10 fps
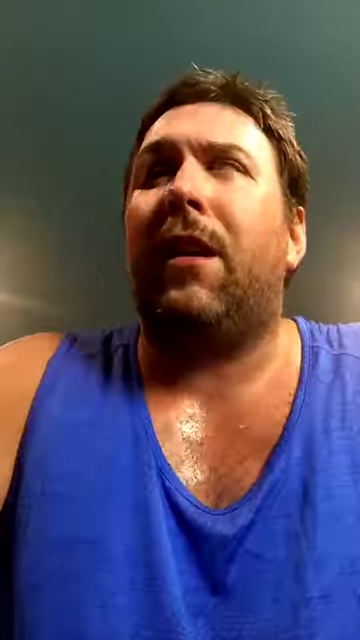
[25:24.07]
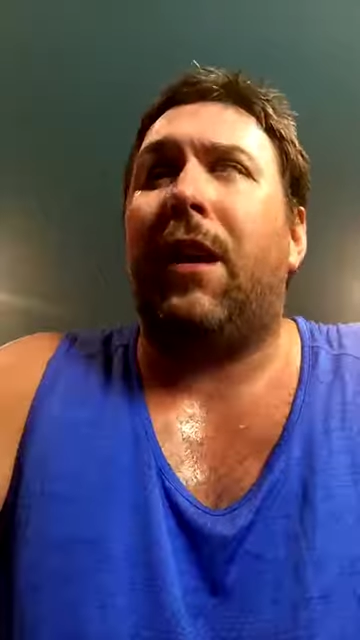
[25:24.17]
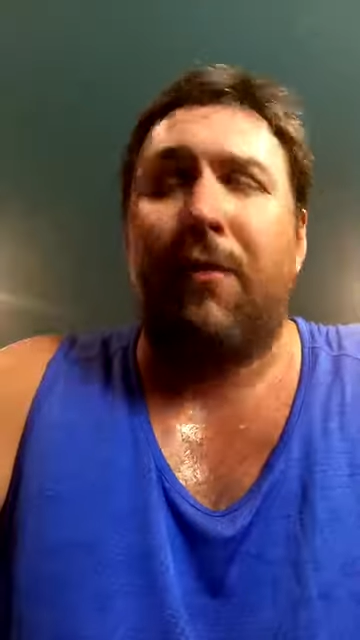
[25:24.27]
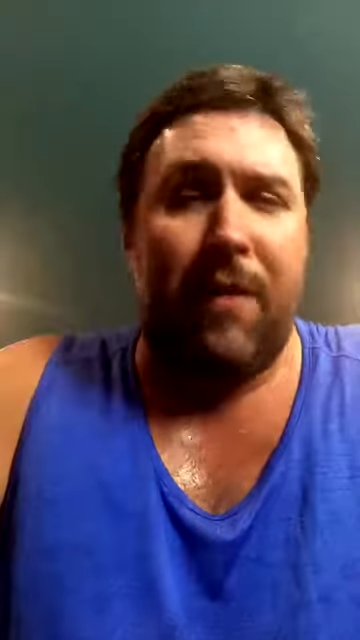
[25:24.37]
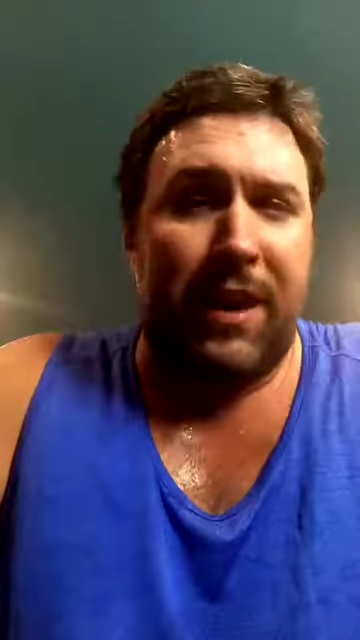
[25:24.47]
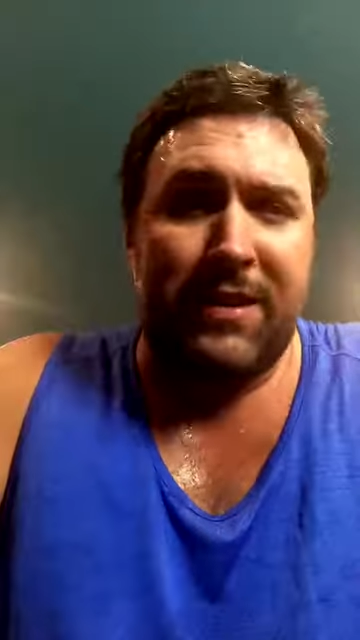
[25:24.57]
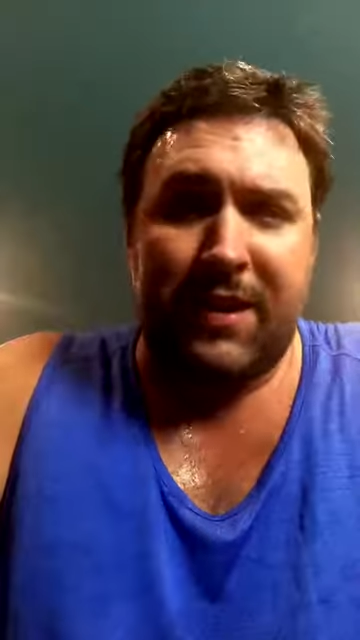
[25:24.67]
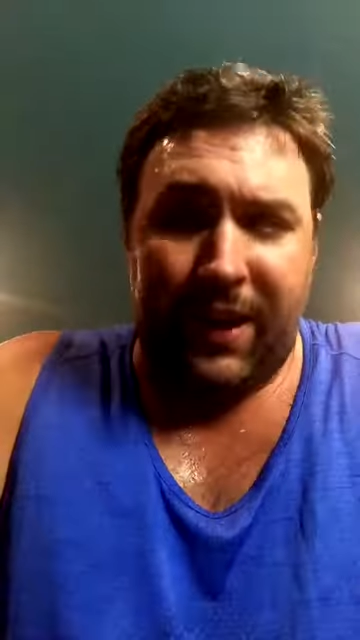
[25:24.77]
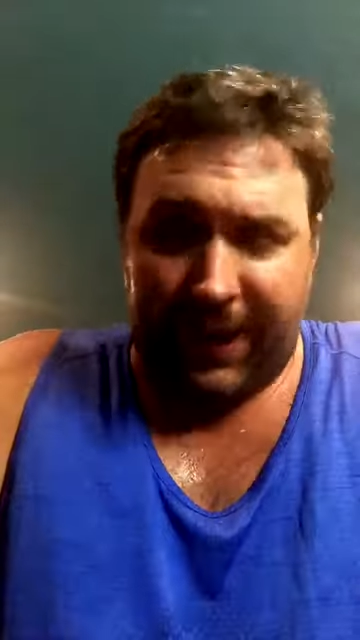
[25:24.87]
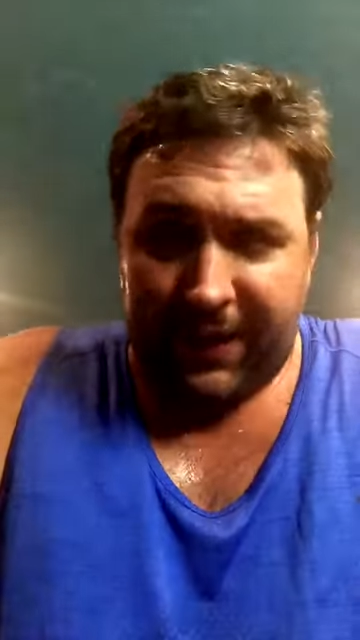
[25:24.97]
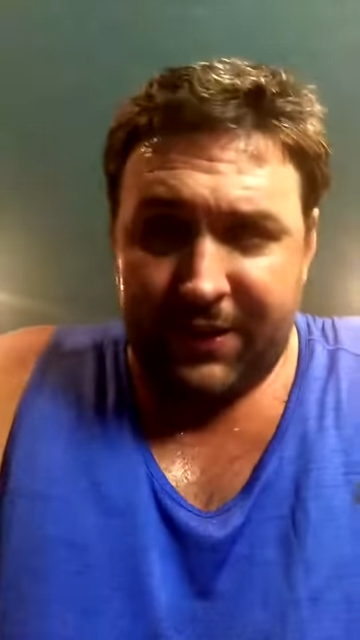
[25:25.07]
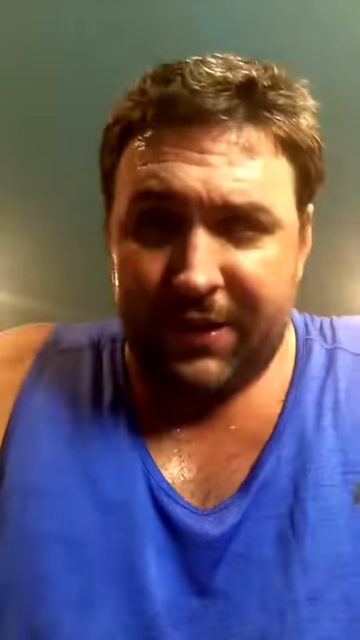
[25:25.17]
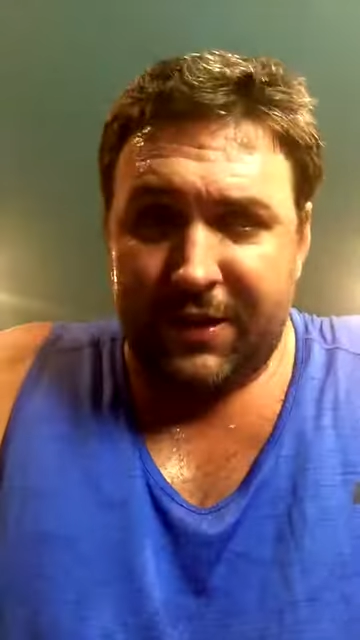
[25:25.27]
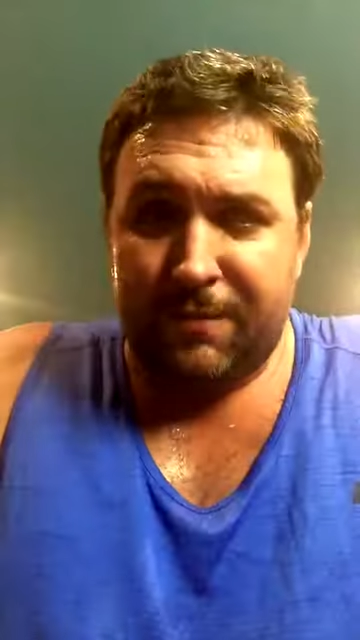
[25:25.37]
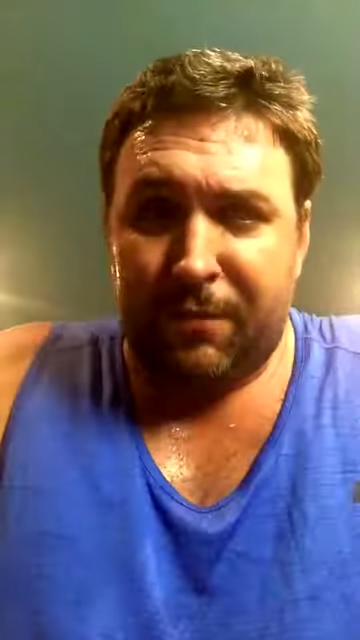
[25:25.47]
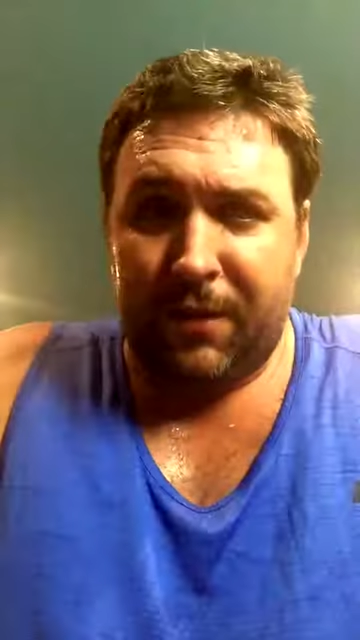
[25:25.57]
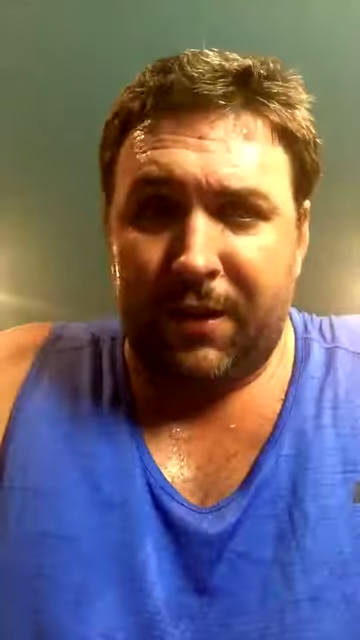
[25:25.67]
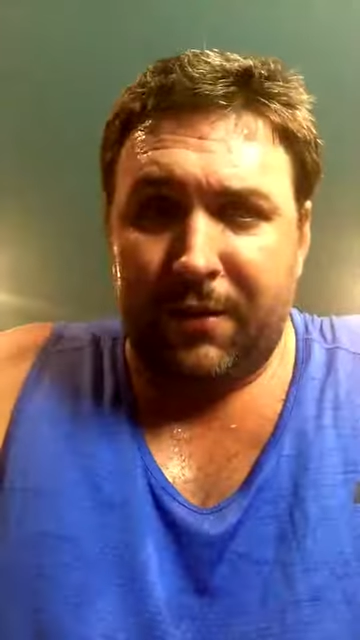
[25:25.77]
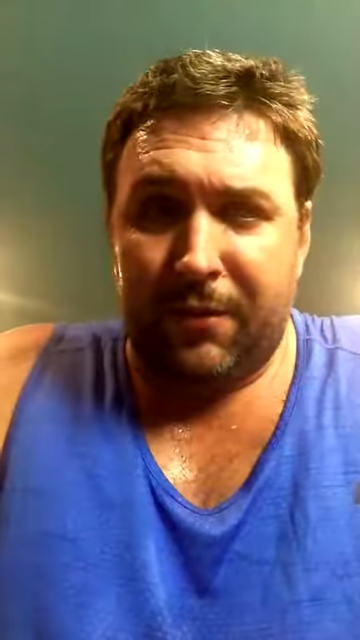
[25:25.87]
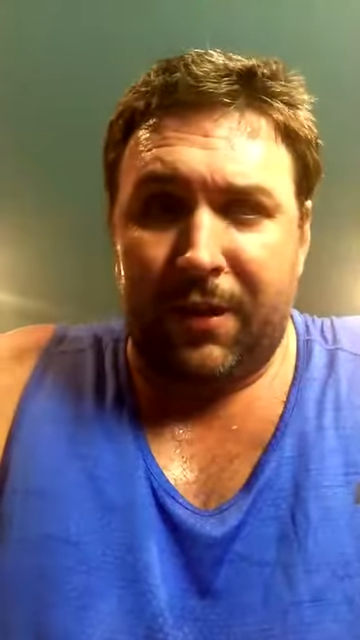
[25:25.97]
advanced age at this
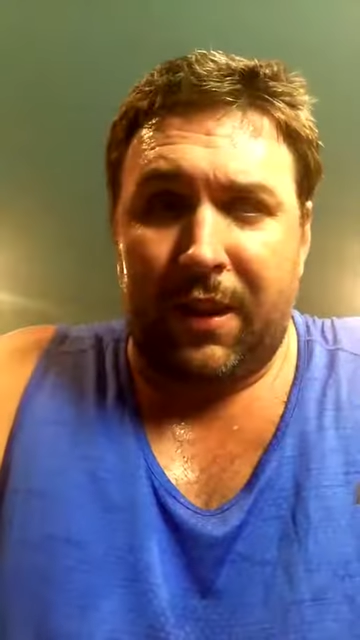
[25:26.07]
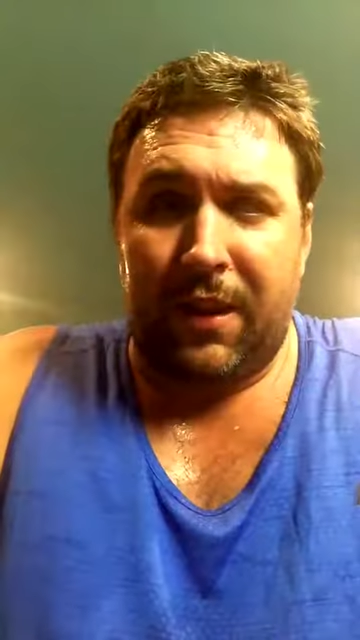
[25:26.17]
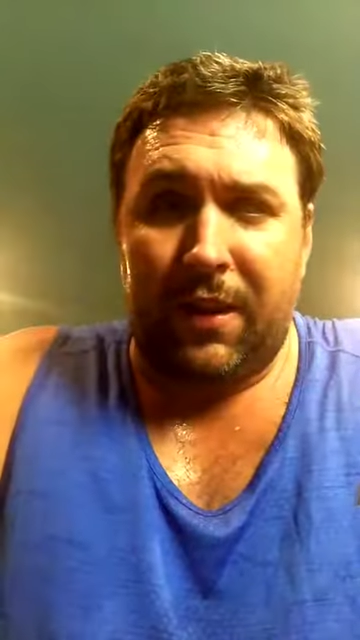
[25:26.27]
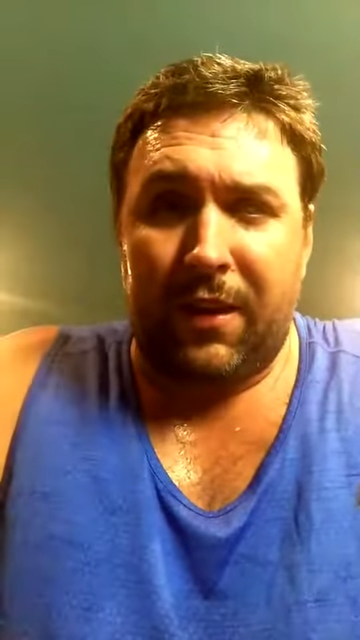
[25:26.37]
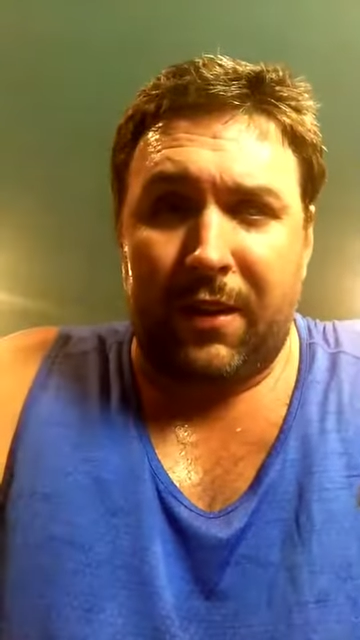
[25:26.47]
point where they